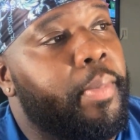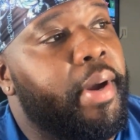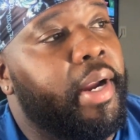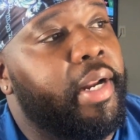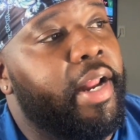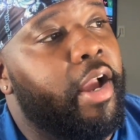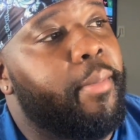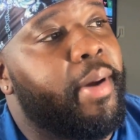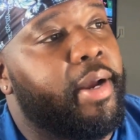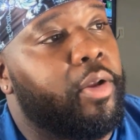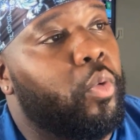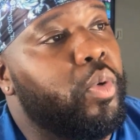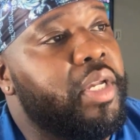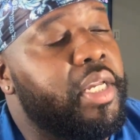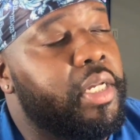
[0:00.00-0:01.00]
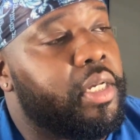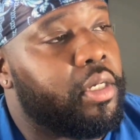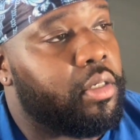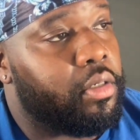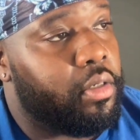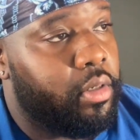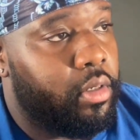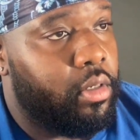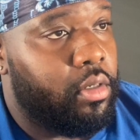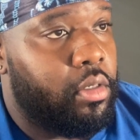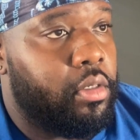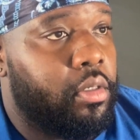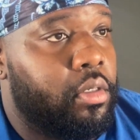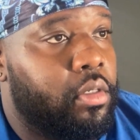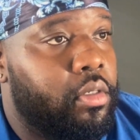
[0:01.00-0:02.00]
break it down by the week
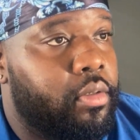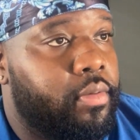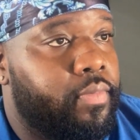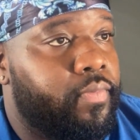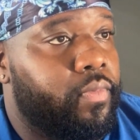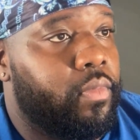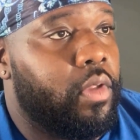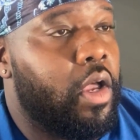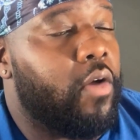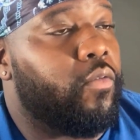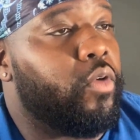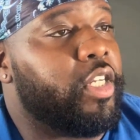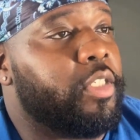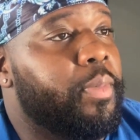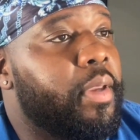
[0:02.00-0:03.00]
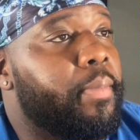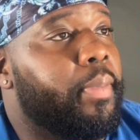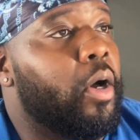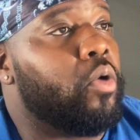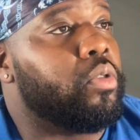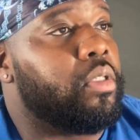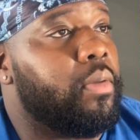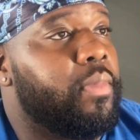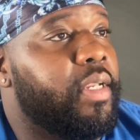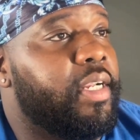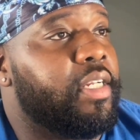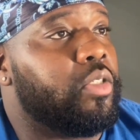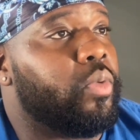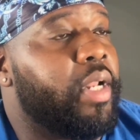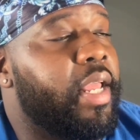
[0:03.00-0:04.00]
of what's been posted
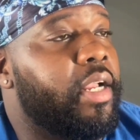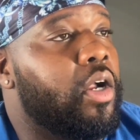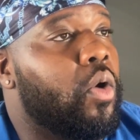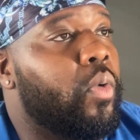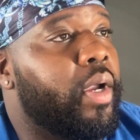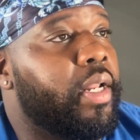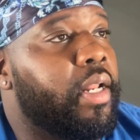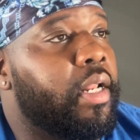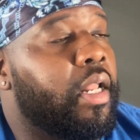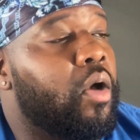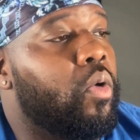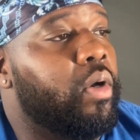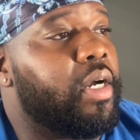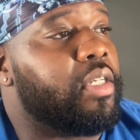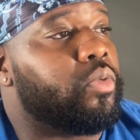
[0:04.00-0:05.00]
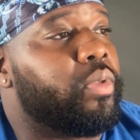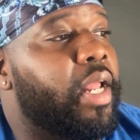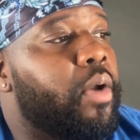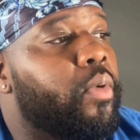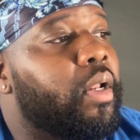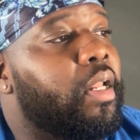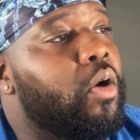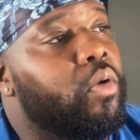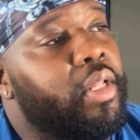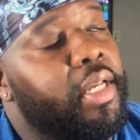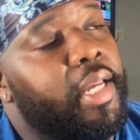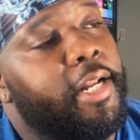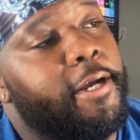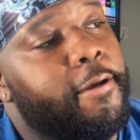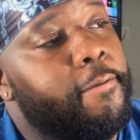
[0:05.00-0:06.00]
because when they go in and load, because when they were loading
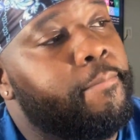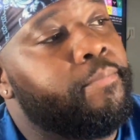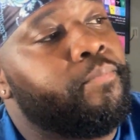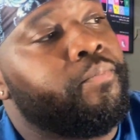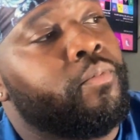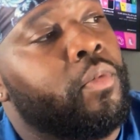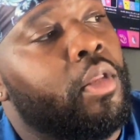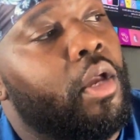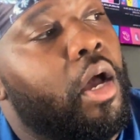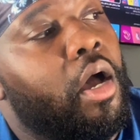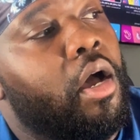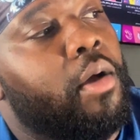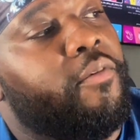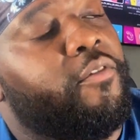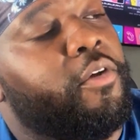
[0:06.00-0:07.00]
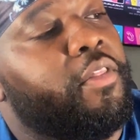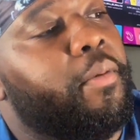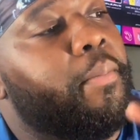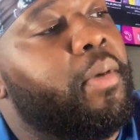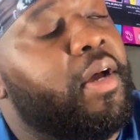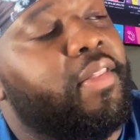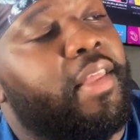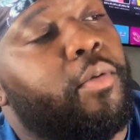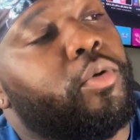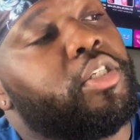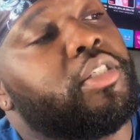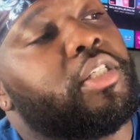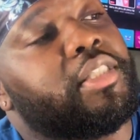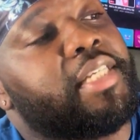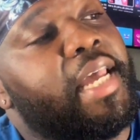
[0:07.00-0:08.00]
it up for the month, they were
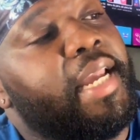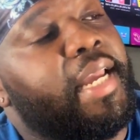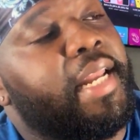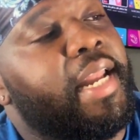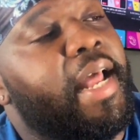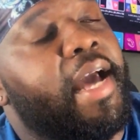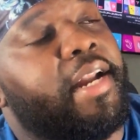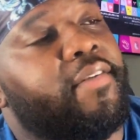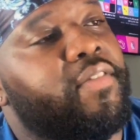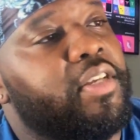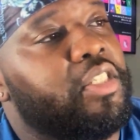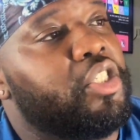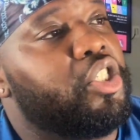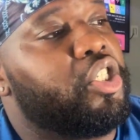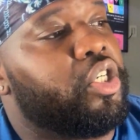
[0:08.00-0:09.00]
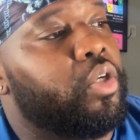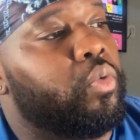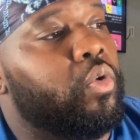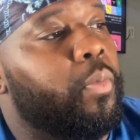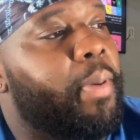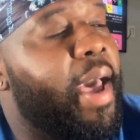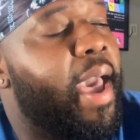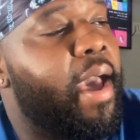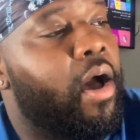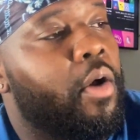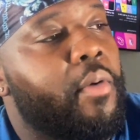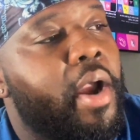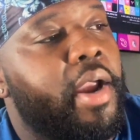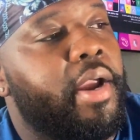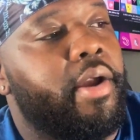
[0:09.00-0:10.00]
just taking it out of this general pile
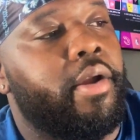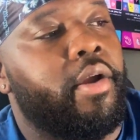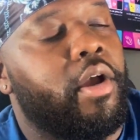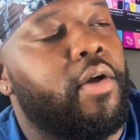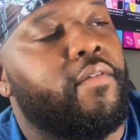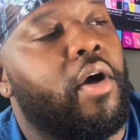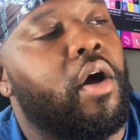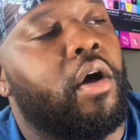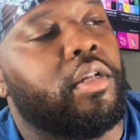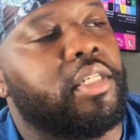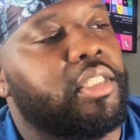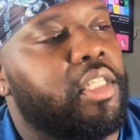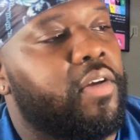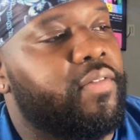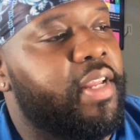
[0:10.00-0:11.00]
right here of all the stuff